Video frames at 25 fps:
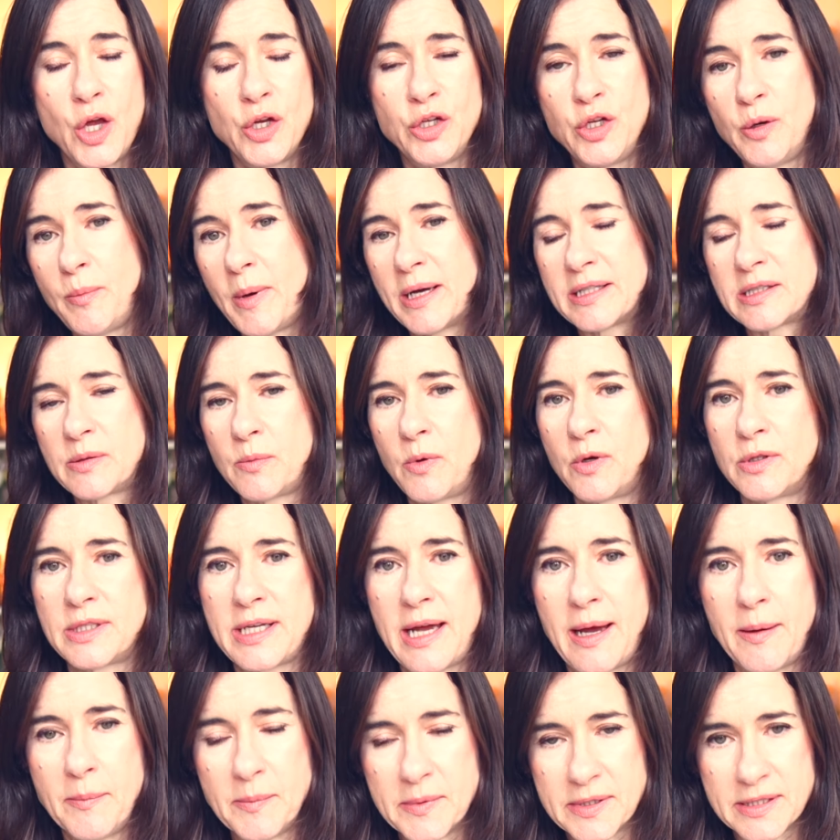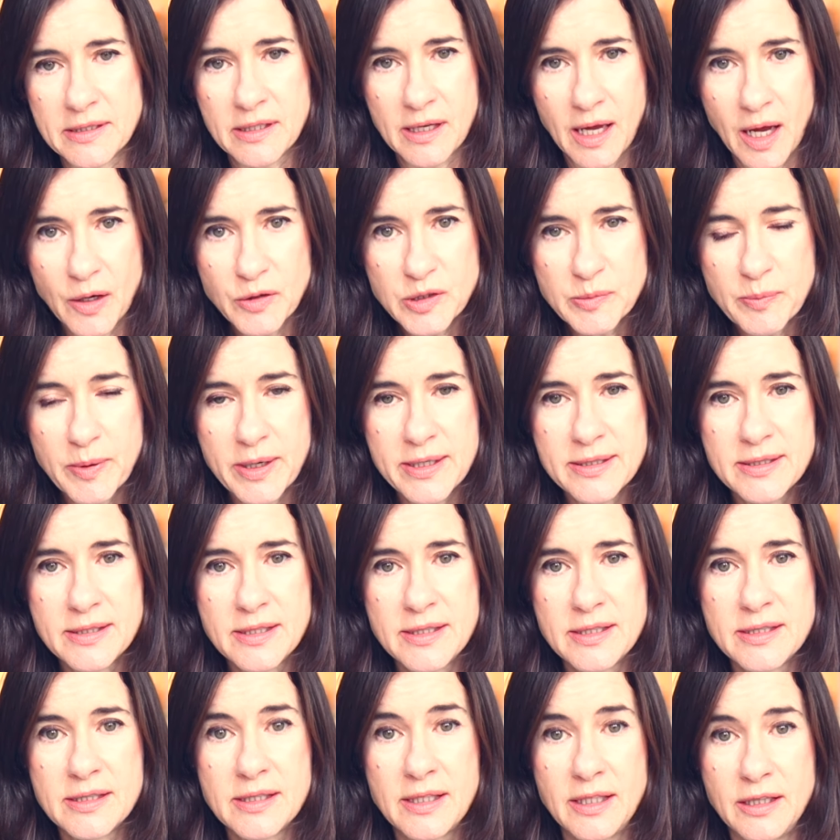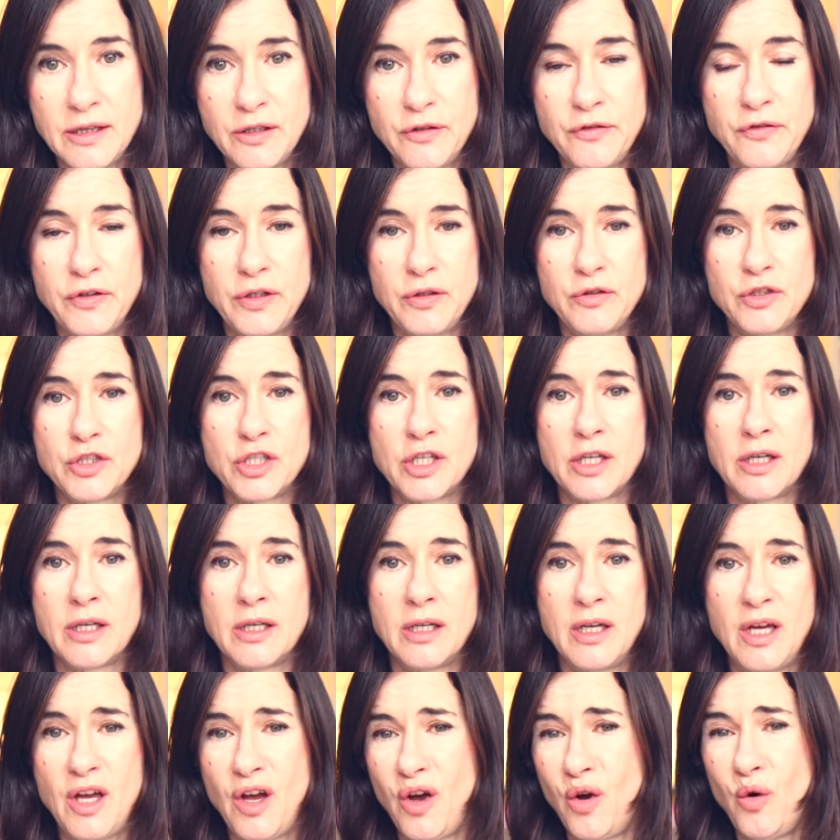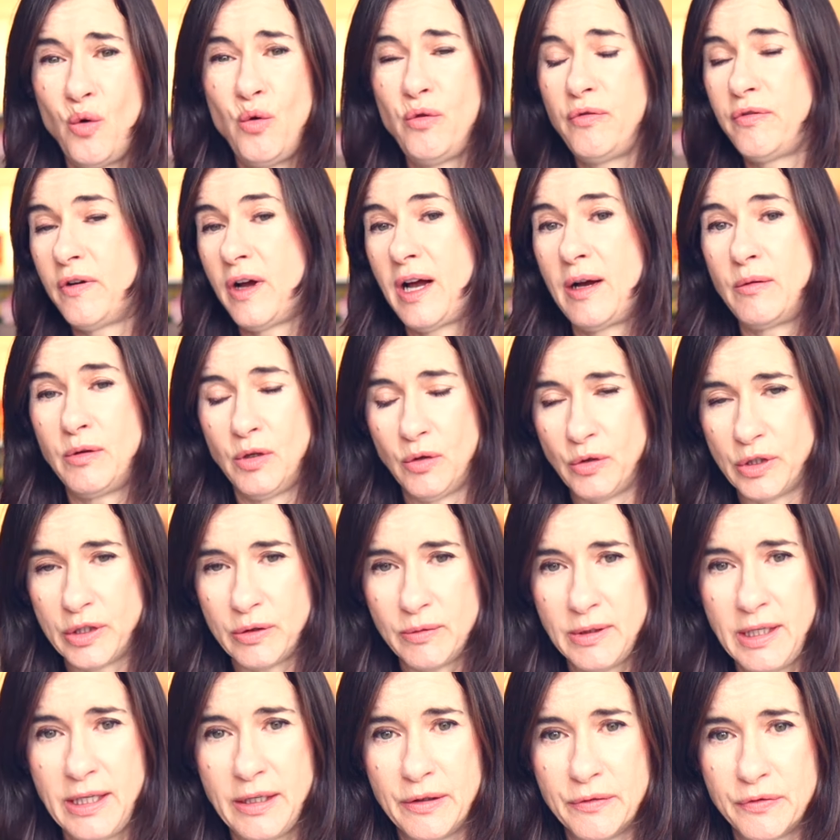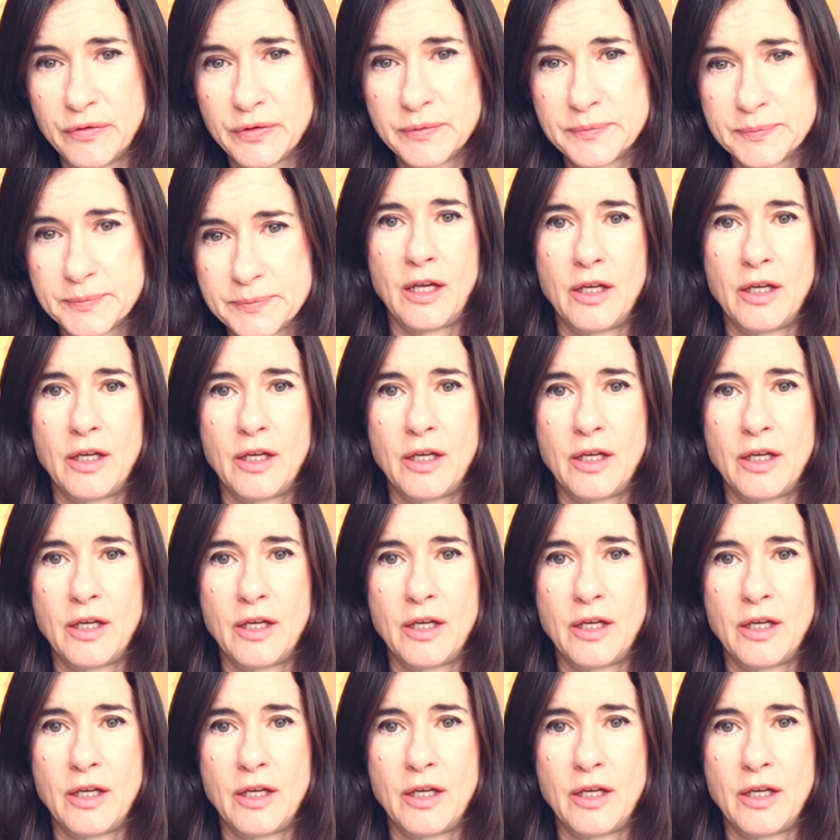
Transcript: no matter what happens to house prices in the future or for how long you live.